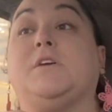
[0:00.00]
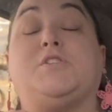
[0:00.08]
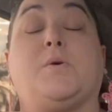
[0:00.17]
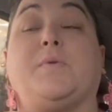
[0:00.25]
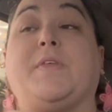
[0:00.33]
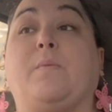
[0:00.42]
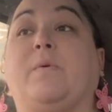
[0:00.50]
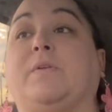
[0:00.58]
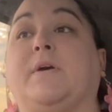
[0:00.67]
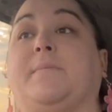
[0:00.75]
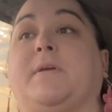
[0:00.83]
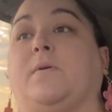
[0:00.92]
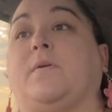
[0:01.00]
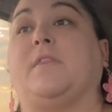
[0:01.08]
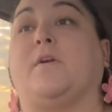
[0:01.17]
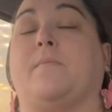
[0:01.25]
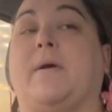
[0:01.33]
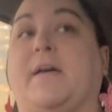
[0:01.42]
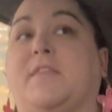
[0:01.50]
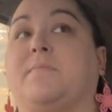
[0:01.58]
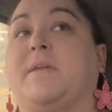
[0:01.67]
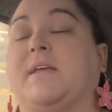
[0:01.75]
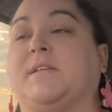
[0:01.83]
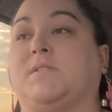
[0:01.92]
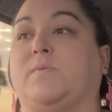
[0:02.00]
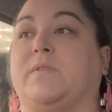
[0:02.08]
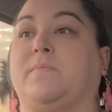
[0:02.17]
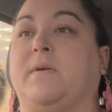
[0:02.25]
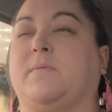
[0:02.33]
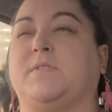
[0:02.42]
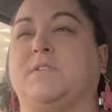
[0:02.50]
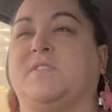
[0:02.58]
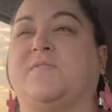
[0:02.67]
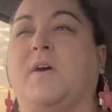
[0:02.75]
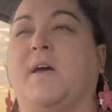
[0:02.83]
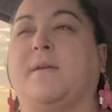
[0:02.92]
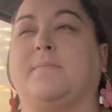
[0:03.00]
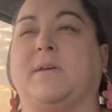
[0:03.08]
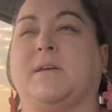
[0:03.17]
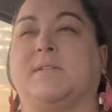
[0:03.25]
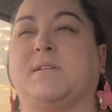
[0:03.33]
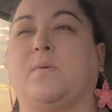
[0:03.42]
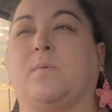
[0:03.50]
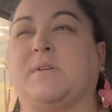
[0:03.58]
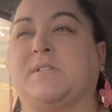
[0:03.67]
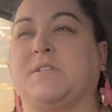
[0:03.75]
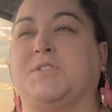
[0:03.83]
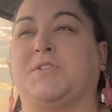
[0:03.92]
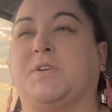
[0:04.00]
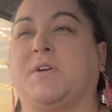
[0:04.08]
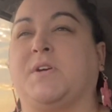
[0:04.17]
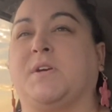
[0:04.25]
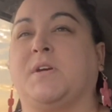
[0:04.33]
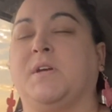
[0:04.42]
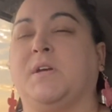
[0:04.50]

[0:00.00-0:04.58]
So they will not be doing their math minutes with me, which is fine, because I wasn't sure